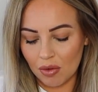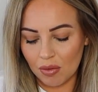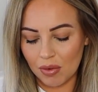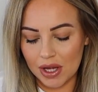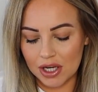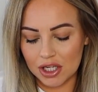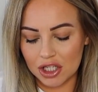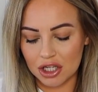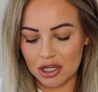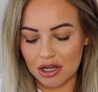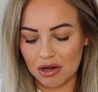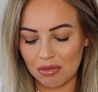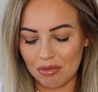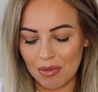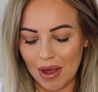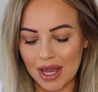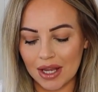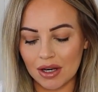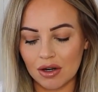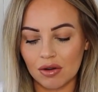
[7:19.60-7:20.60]
which you
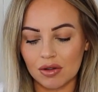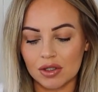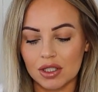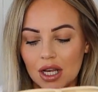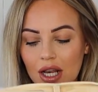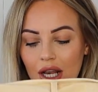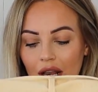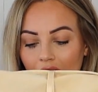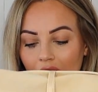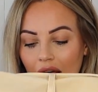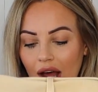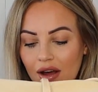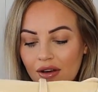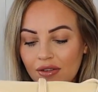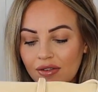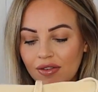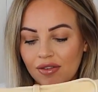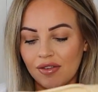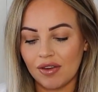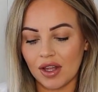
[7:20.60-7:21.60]
may not
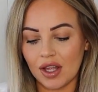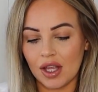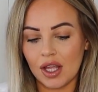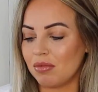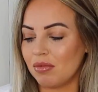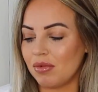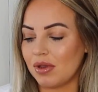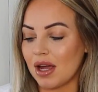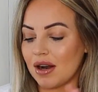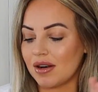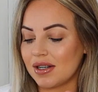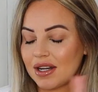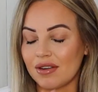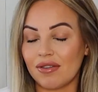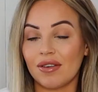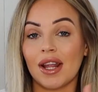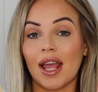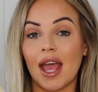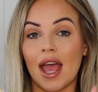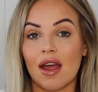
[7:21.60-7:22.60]
love. There are
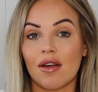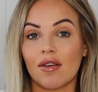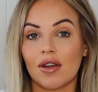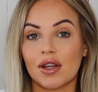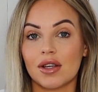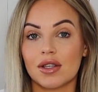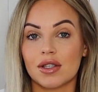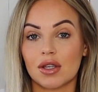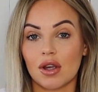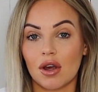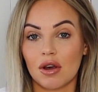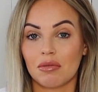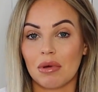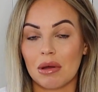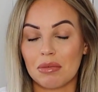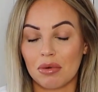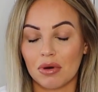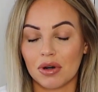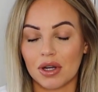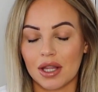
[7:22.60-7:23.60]
definitely areas on
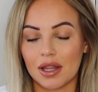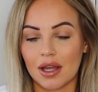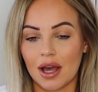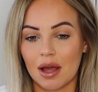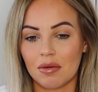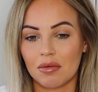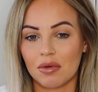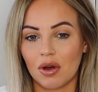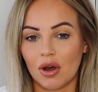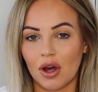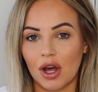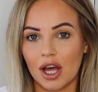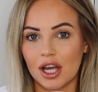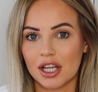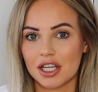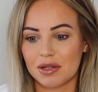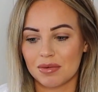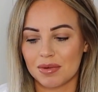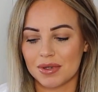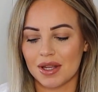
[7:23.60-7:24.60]
my body that I'm not
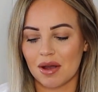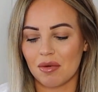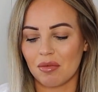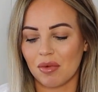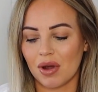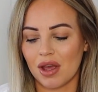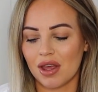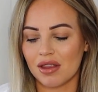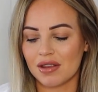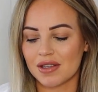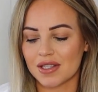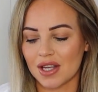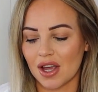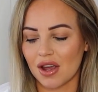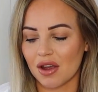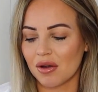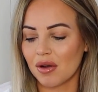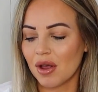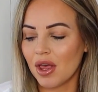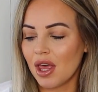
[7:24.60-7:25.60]
100% with.
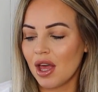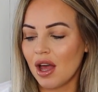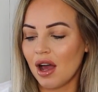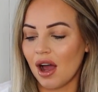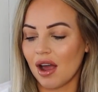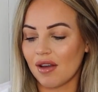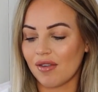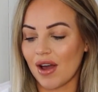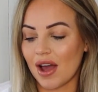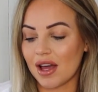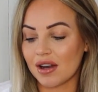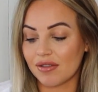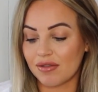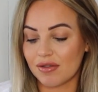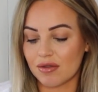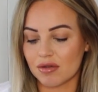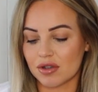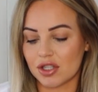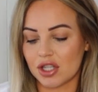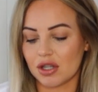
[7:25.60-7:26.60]
So I've had
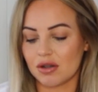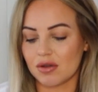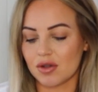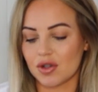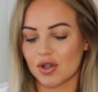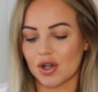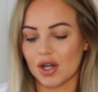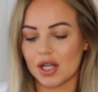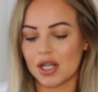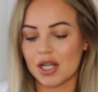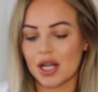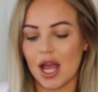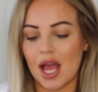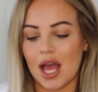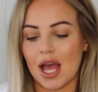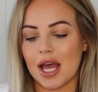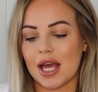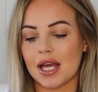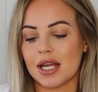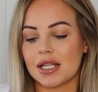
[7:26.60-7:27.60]
4 children
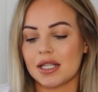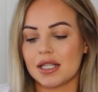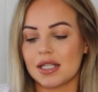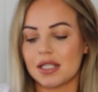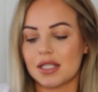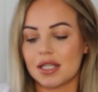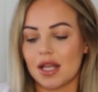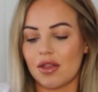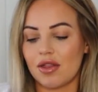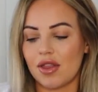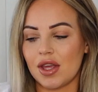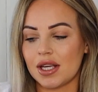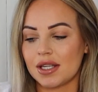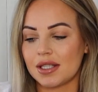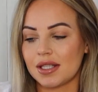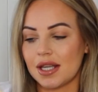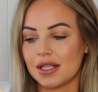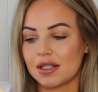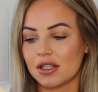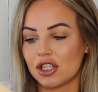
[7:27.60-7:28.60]
and
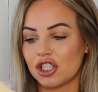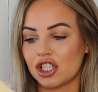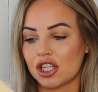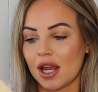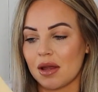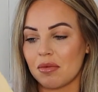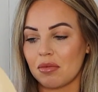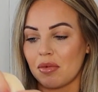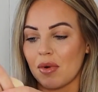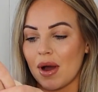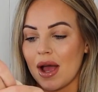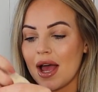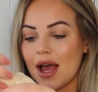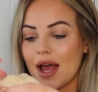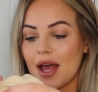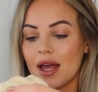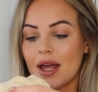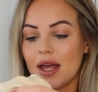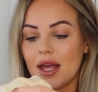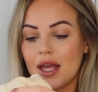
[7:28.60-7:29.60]
this is a
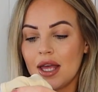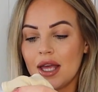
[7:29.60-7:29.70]
shapewear